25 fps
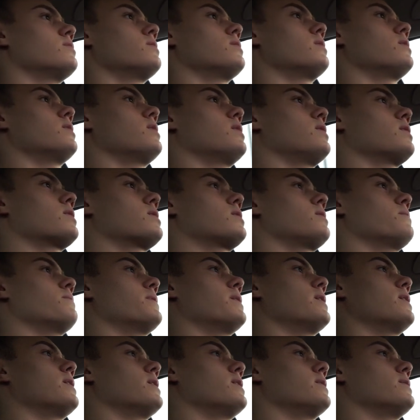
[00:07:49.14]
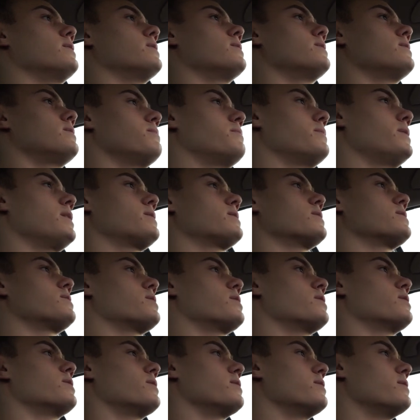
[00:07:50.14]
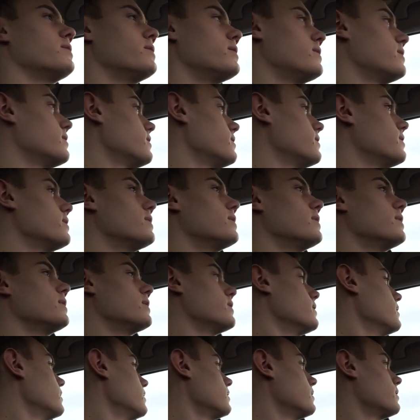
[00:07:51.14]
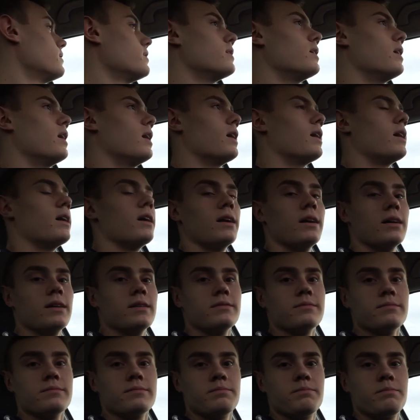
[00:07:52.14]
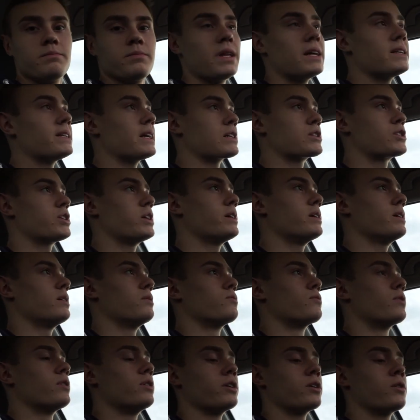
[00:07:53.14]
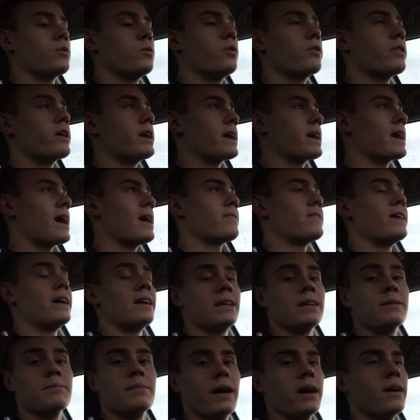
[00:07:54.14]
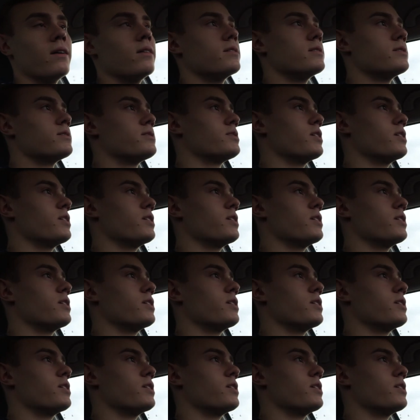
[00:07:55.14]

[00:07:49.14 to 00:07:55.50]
Ah, oh, come on, make the turn. Uh, that's actually really cool that I got that email.